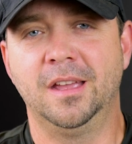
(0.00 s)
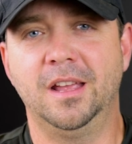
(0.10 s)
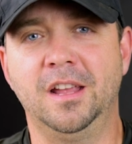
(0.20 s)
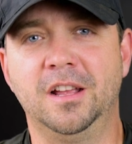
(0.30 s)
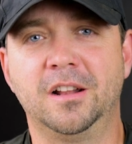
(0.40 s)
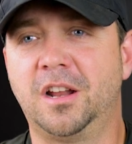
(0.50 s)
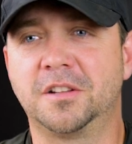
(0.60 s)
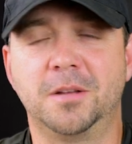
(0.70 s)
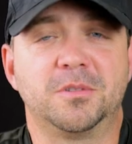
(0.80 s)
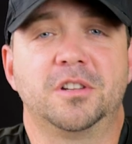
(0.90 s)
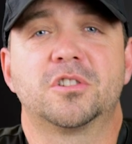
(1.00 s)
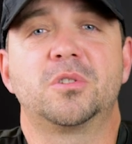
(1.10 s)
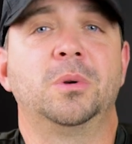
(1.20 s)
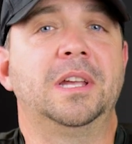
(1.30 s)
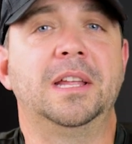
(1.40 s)
and a lot of times I just
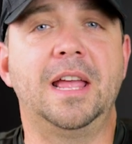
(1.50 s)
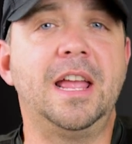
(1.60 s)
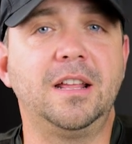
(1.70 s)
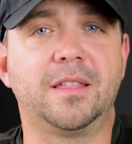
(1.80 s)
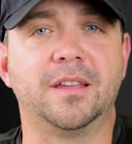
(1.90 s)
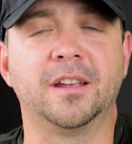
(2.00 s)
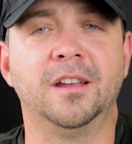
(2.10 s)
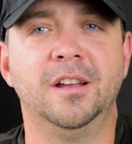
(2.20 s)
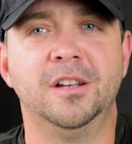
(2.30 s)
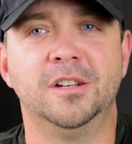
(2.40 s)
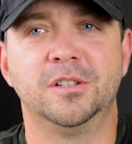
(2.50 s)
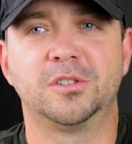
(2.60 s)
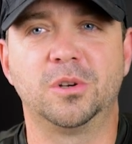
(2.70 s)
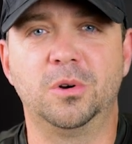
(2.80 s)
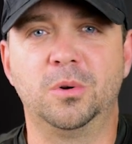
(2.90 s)
don't get anything.
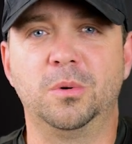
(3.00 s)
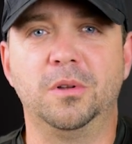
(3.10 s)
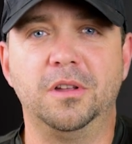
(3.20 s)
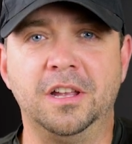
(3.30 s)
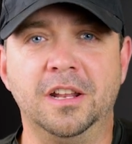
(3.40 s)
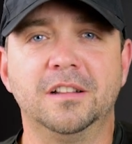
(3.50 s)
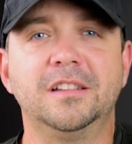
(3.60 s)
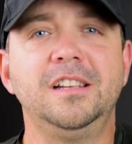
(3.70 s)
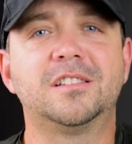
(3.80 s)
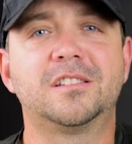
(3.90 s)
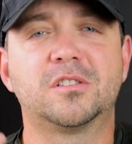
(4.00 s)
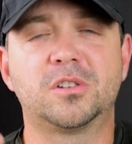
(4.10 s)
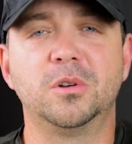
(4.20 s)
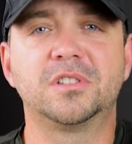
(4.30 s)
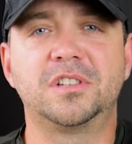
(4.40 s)
So it at least
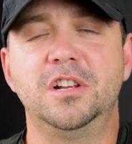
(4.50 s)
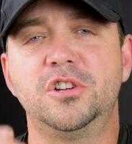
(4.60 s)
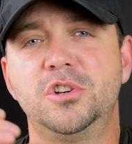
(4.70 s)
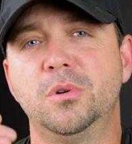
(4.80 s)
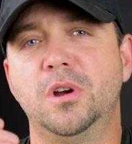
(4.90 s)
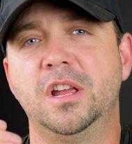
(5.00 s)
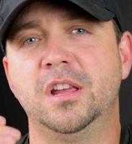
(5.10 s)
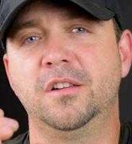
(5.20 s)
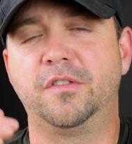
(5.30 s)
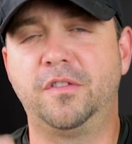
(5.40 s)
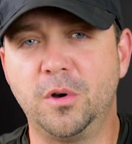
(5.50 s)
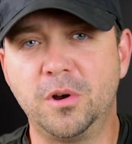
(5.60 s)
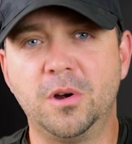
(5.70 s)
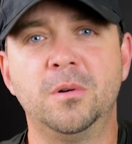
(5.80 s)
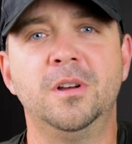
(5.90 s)
still sends you a
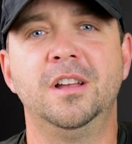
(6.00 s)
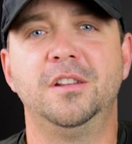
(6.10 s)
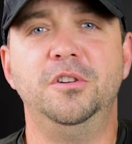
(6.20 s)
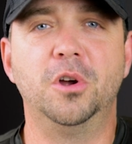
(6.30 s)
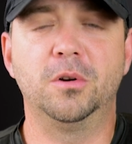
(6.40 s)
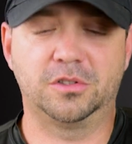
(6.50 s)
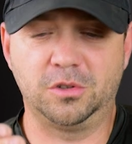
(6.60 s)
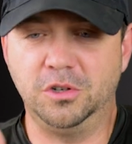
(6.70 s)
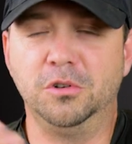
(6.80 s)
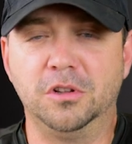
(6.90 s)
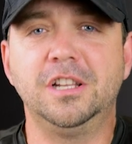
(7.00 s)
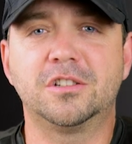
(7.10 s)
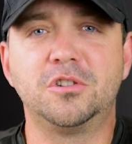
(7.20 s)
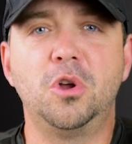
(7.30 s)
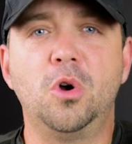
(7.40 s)
photo, so you at
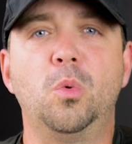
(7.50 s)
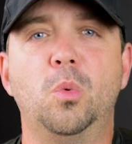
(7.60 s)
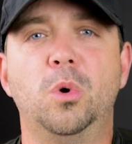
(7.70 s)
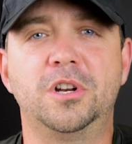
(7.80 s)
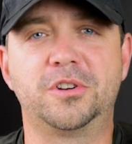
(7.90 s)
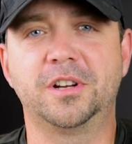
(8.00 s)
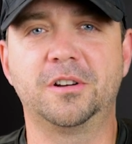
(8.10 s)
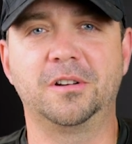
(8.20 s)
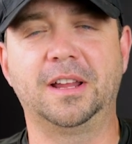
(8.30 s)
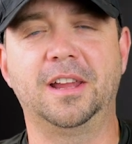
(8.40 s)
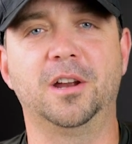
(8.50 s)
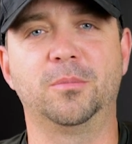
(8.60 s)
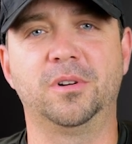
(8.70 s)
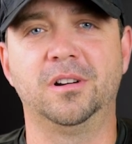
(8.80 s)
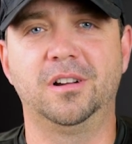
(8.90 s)
least know what triggered the
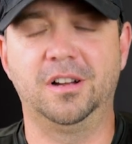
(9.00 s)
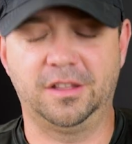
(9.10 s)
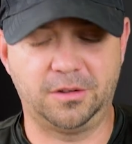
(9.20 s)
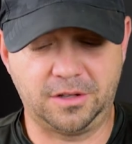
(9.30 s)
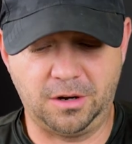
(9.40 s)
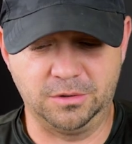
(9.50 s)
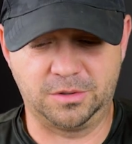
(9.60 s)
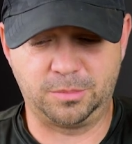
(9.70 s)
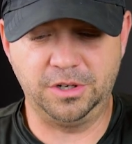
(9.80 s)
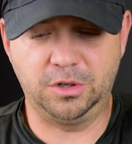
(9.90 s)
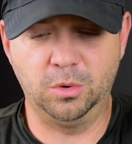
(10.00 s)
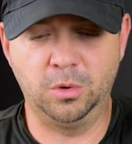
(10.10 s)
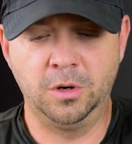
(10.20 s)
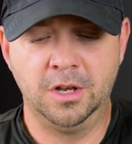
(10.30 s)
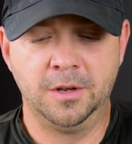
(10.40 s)
camera. I thought that was pretty
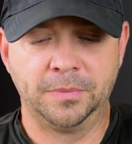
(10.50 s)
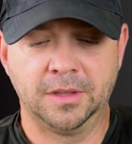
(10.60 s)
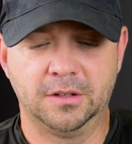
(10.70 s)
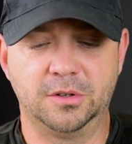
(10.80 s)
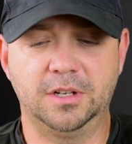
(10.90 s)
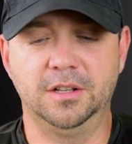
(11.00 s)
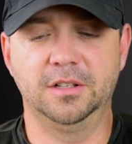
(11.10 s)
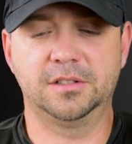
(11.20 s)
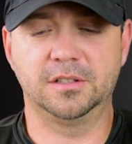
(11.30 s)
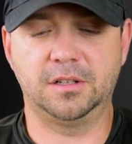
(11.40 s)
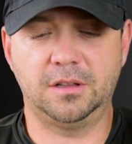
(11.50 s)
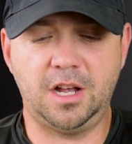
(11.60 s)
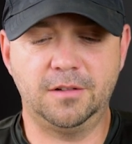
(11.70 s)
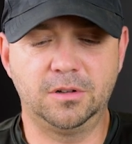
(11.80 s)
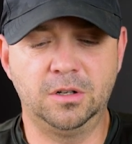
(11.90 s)
cool. So again, this is a
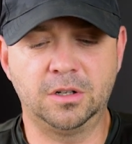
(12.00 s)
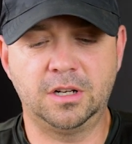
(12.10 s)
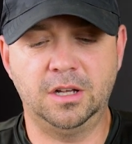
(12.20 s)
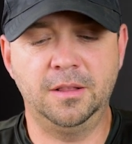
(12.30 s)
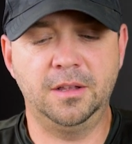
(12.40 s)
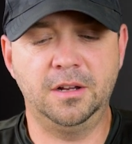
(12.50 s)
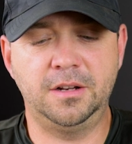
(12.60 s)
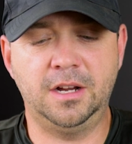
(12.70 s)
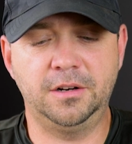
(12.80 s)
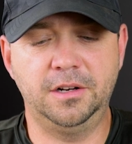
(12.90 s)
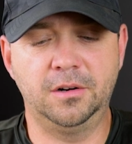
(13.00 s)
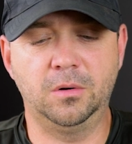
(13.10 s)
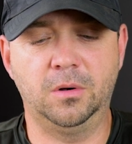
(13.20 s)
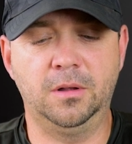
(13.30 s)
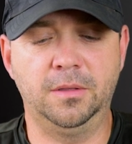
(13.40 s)
live look, and then down here
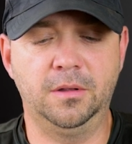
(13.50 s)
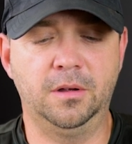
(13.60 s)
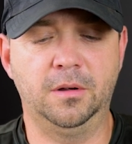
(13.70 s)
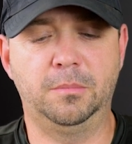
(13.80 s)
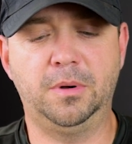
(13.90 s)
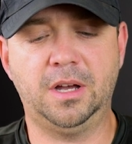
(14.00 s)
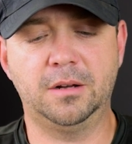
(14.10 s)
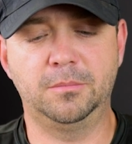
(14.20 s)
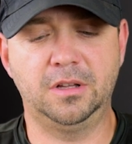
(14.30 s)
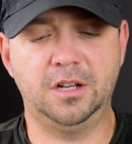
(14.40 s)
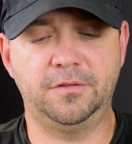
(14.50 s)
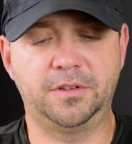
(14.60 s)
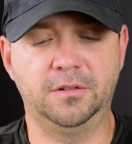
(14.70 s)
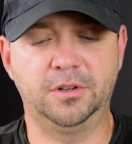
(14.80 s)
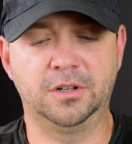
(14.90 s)
on the bottom
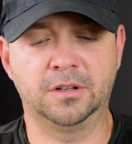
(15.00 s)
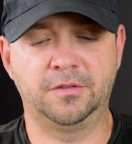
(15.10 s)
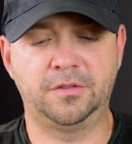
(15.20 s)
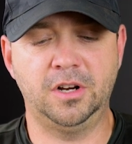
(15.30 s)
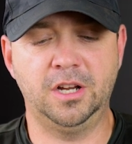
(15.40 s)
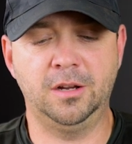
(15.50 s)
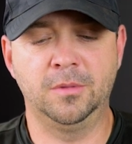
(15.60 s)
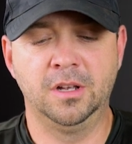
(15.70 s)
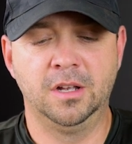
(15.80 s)
left of your frame